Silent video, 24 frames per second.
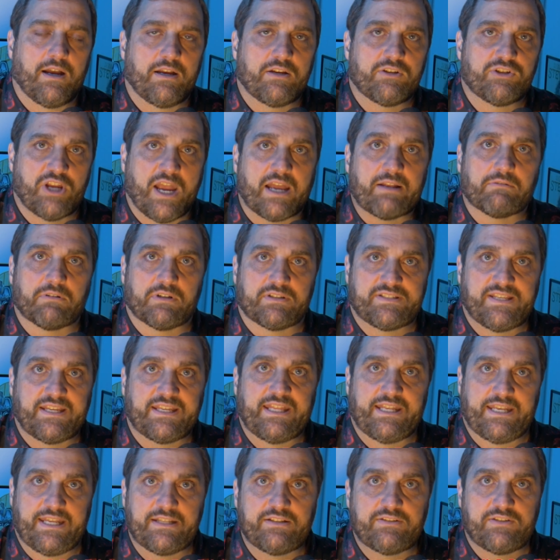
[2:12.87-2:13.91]
genre to
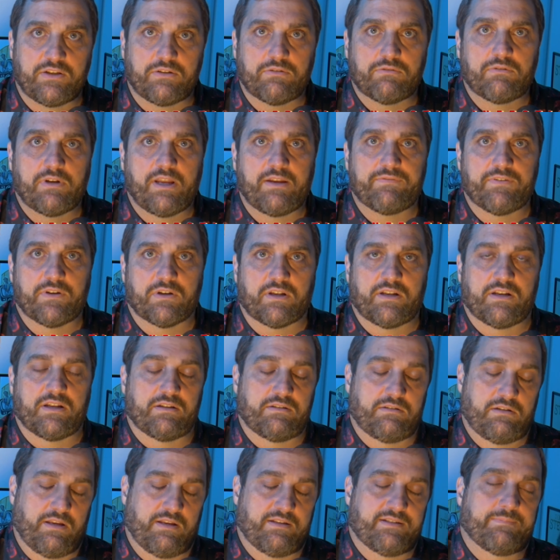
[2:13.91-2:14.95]
get into if you're
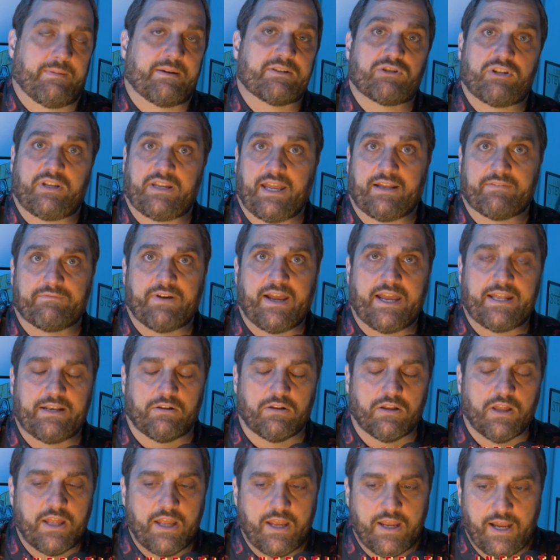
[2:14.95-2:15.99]
going to, especially on
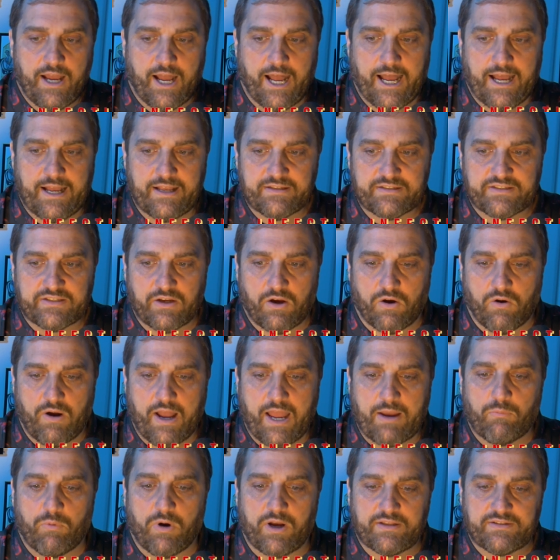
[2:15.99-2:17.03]
vinyl. So
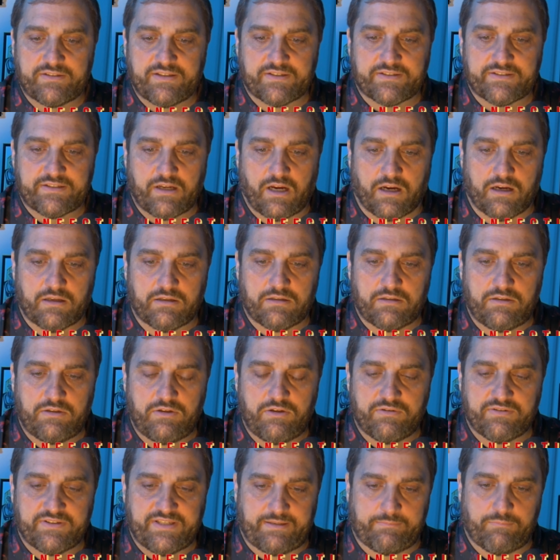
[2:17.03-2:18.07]
I want to start
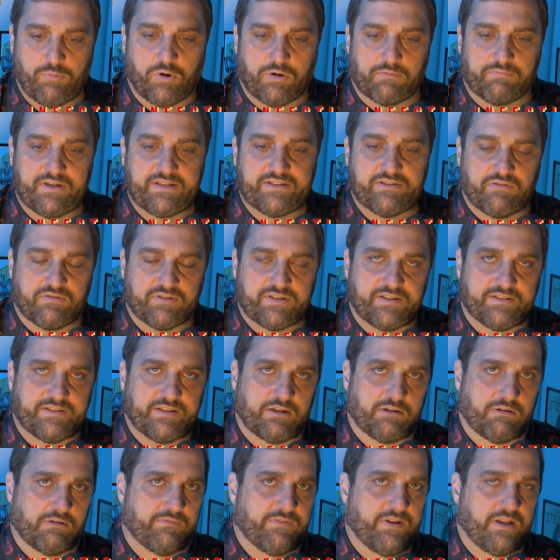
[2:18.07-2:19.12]
using more resources
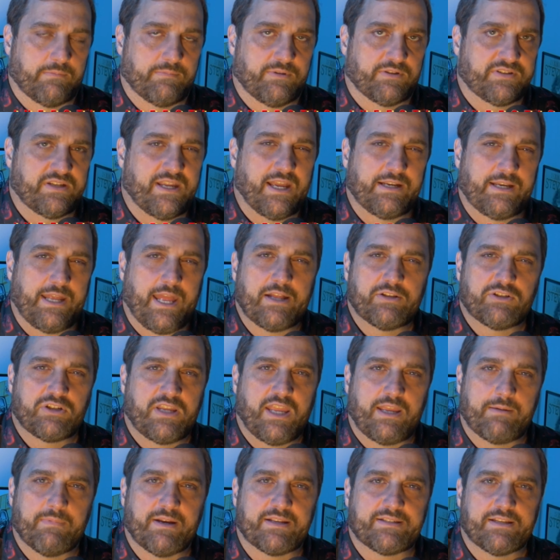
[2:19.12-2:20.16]
that are available to kind of
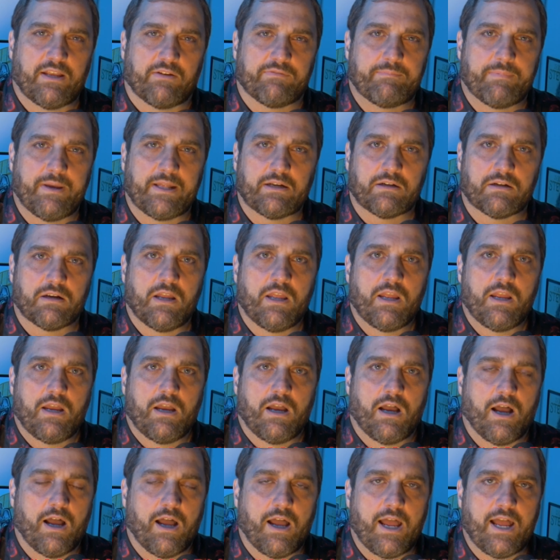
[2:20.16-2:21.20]
educate myself better
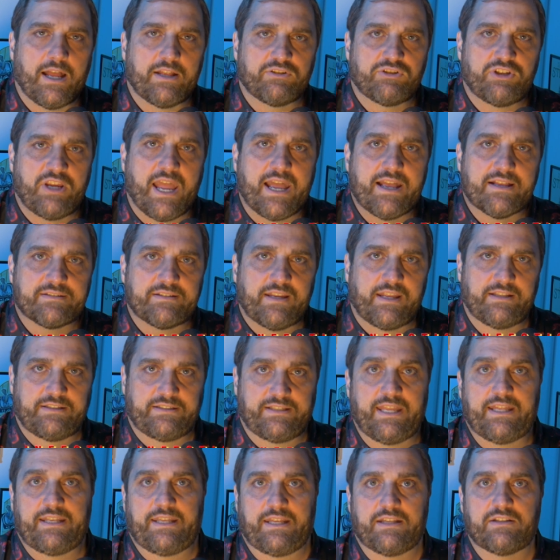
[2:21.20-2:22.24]
on jazz and
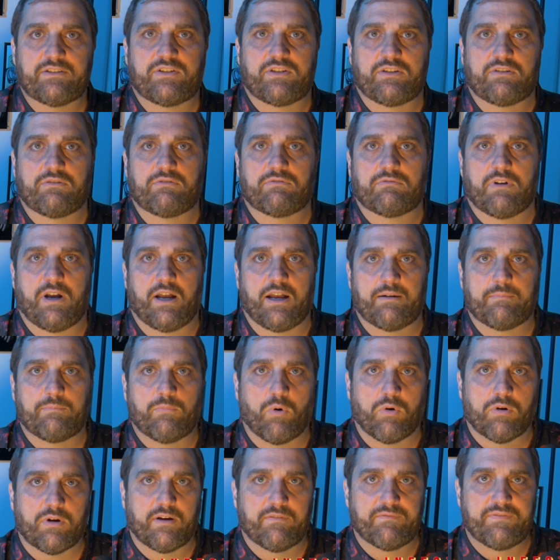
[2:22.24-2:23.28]
get into
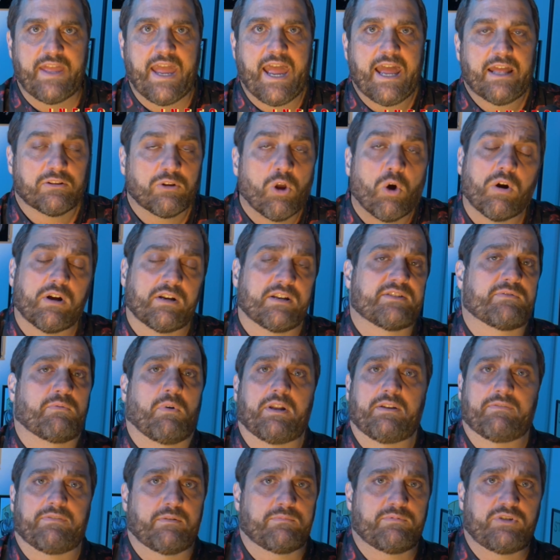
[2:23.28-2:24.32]
more of that. Lauren is
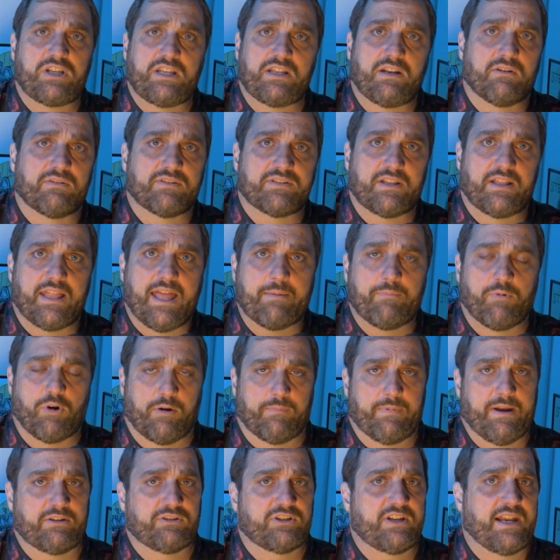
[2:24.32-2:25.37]
one of them. She knows a lot more
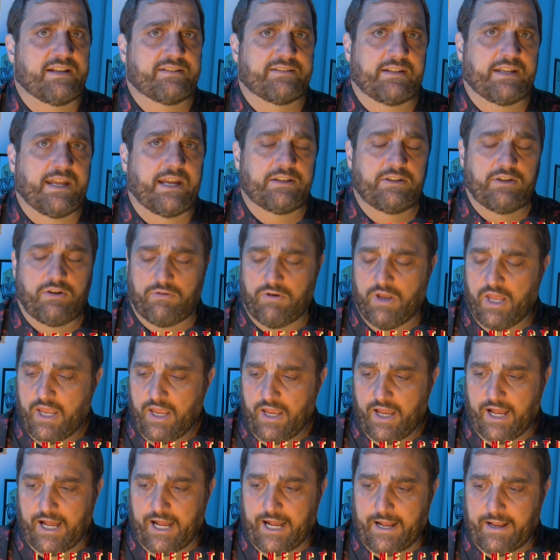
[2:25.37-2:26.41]
about jazz than I do.
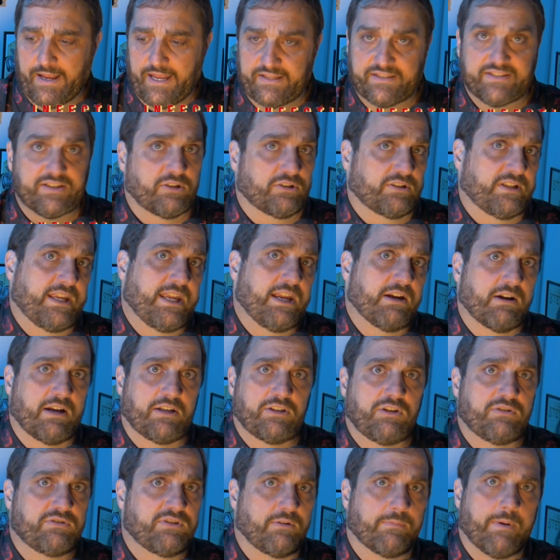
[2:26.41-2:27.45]
And certainly here
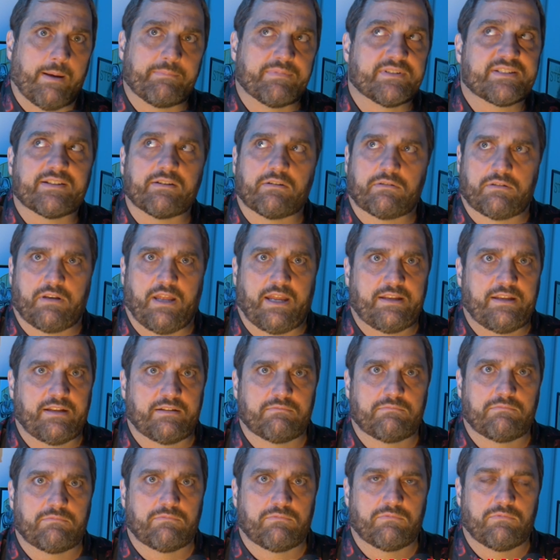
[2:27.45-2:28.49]
on YouTube, I'm certain I
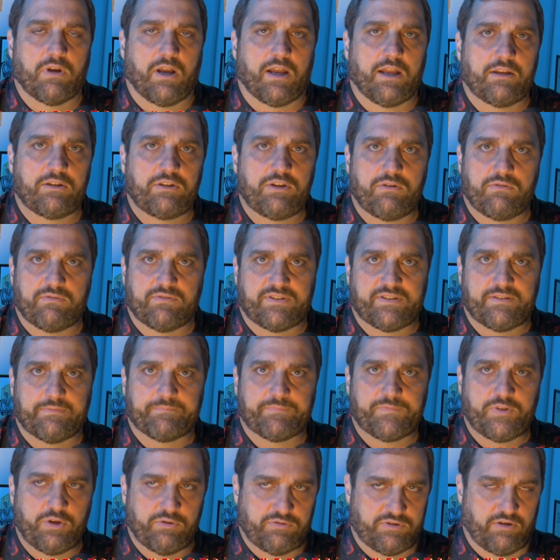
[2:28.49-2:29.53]
can use
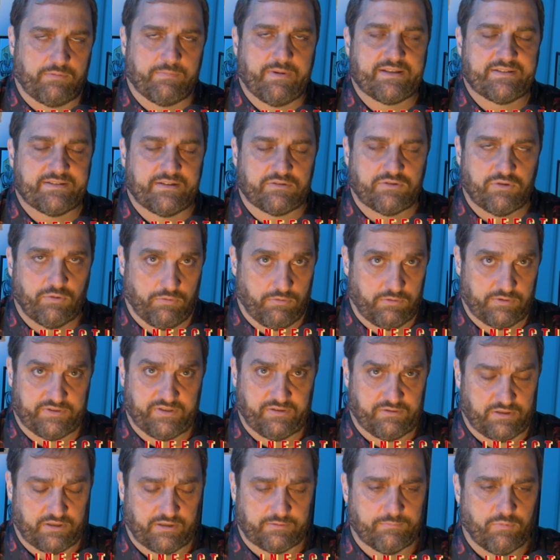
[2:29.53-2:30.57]
YouTube as a tool
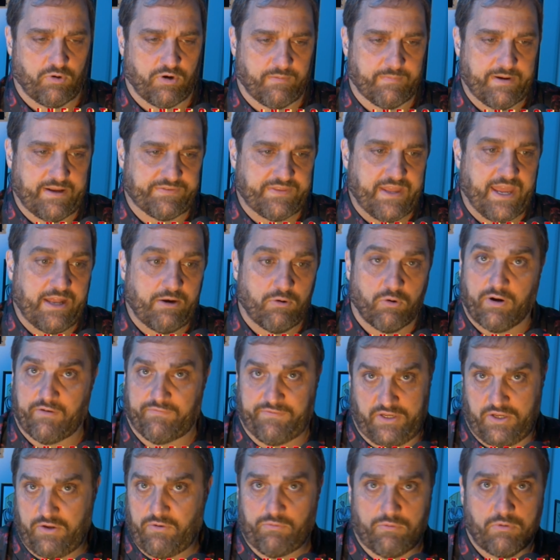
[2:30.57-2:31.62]
to learn more about that. Or
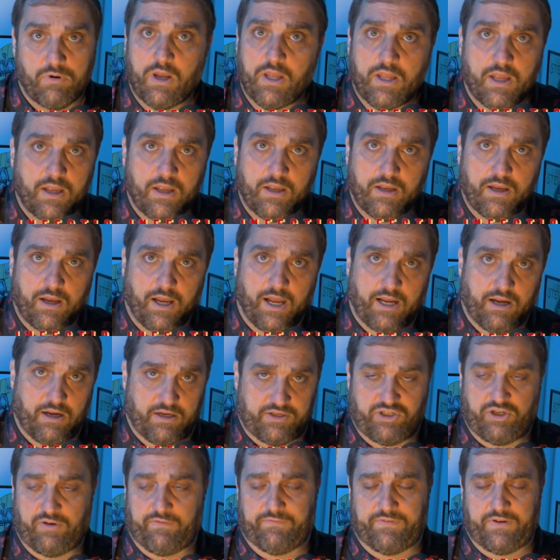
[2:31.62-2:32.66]
if you, a
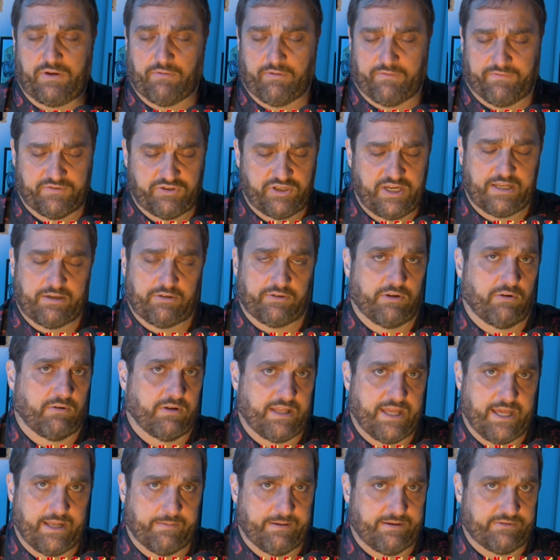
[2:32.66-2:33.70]
viewer of the channel, know a
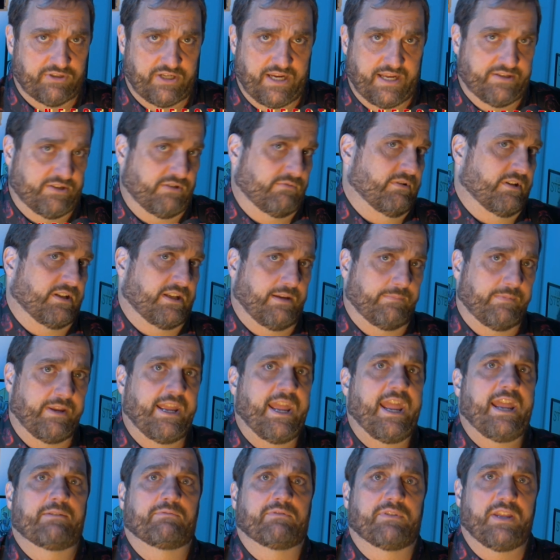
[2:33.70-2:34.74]
lot about jazz and you want to give me a
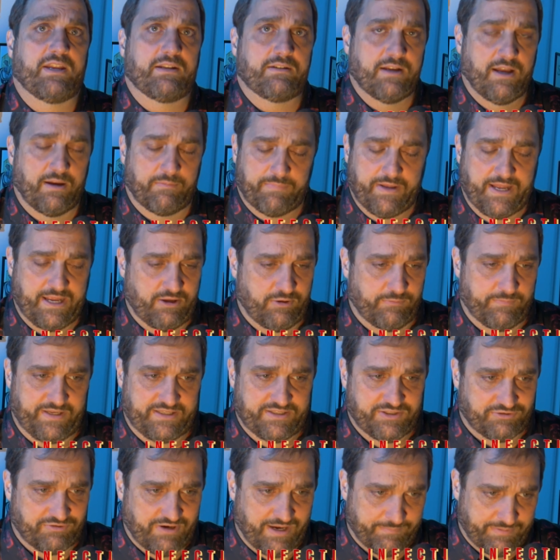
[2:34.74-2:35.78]
hand with it, by all
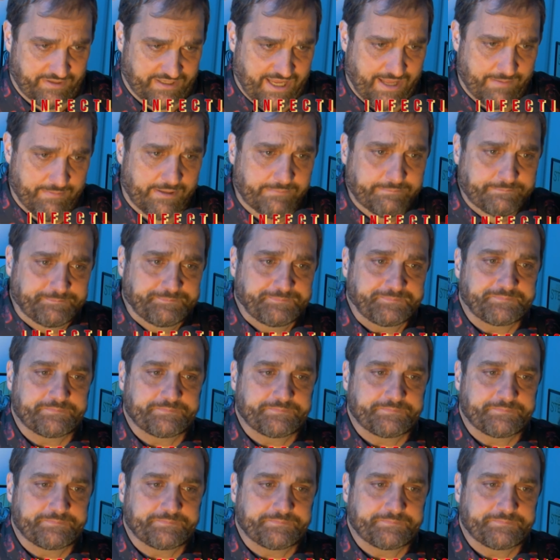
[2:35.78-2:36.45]
means, drop a comment.